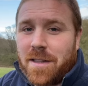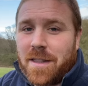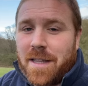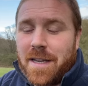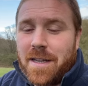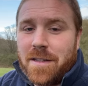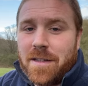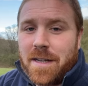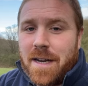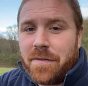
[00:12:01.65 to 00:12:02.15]

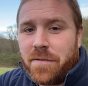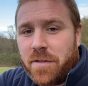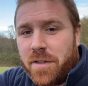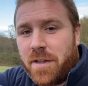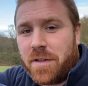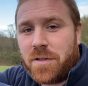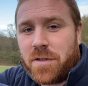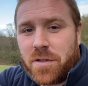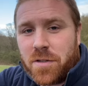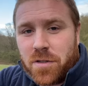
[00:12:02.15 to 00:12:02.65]
think that
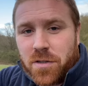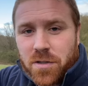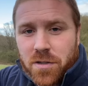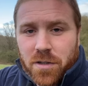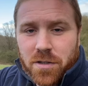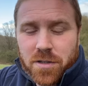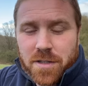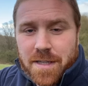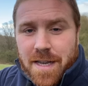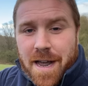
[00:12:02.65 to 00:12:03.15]
everything just
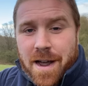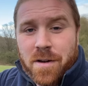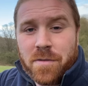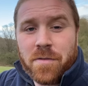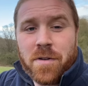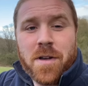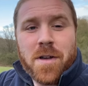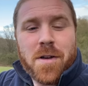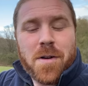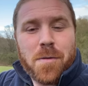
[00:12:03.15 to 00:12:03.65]
shuts
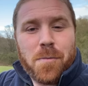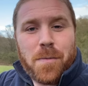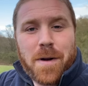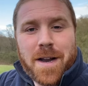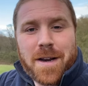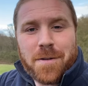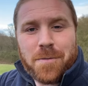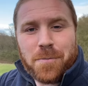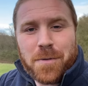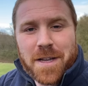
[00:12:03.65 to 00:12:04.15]
down
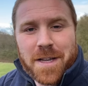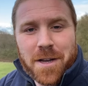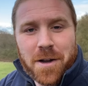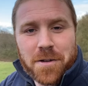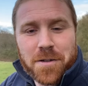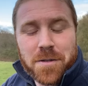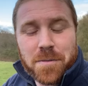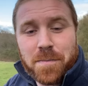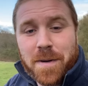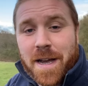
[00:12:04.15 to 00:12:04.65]
when we
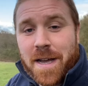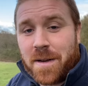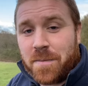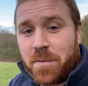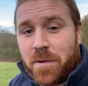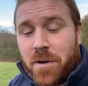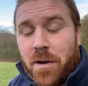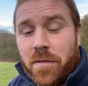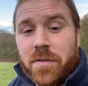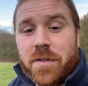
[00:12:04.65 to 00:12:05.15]
go to bed,
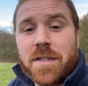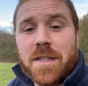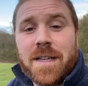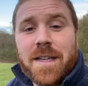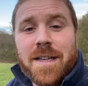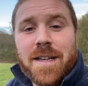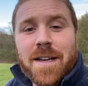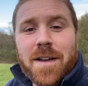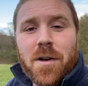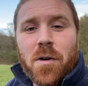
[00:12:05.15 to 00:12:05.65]
but
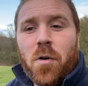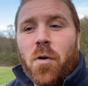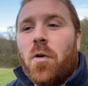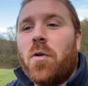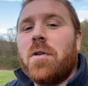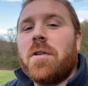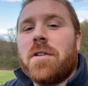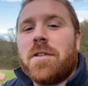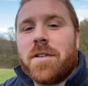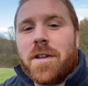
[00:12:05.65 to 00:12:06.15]
obviously
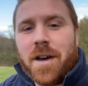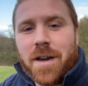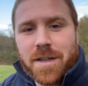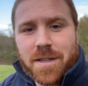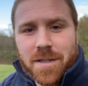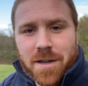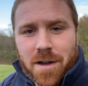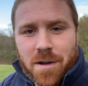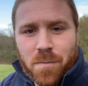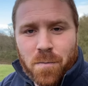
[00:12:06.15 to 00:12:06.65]
all your
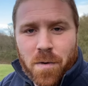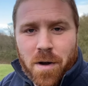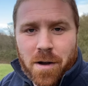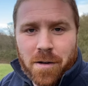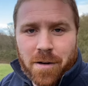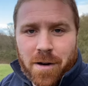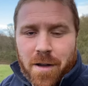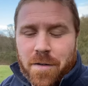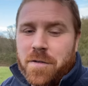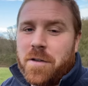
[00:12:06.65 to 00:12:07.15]
nighttime
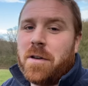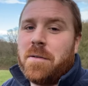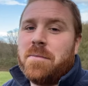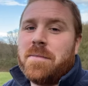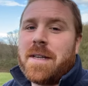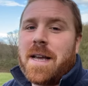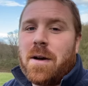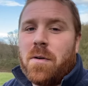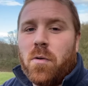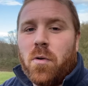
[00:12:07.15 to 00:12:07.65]
wildlife
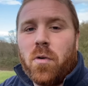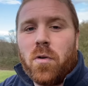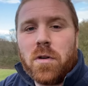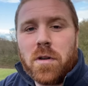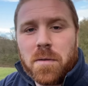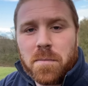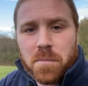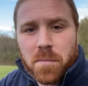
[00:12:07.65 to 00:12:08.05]
comes out, all your